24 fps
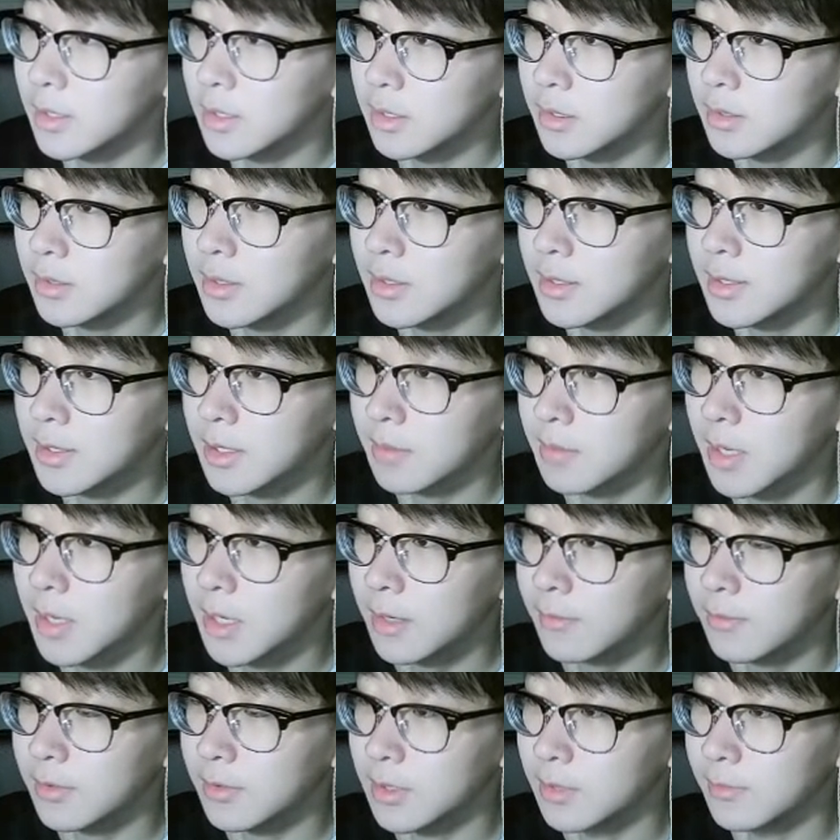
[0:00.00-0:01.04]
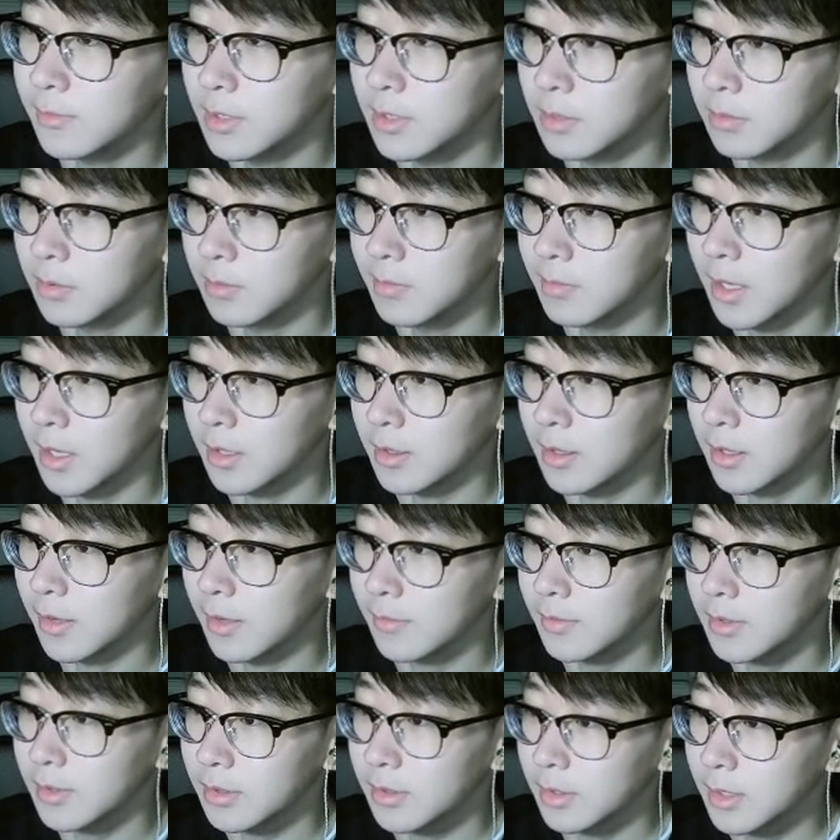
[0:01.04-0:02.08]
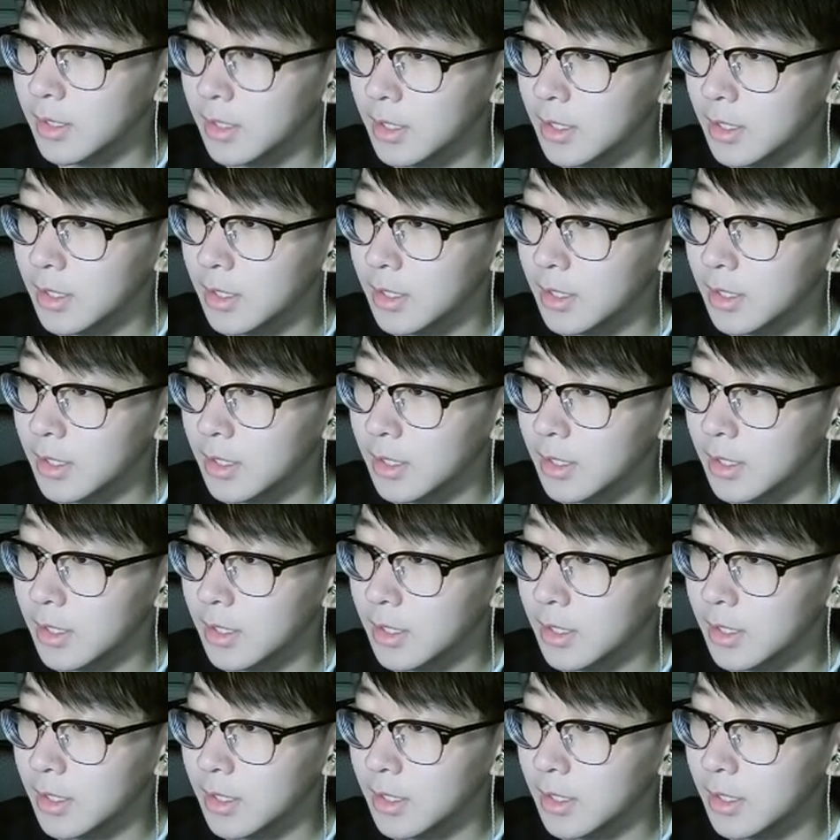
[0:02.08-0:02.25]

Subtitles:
into the schematic for divisible by 11,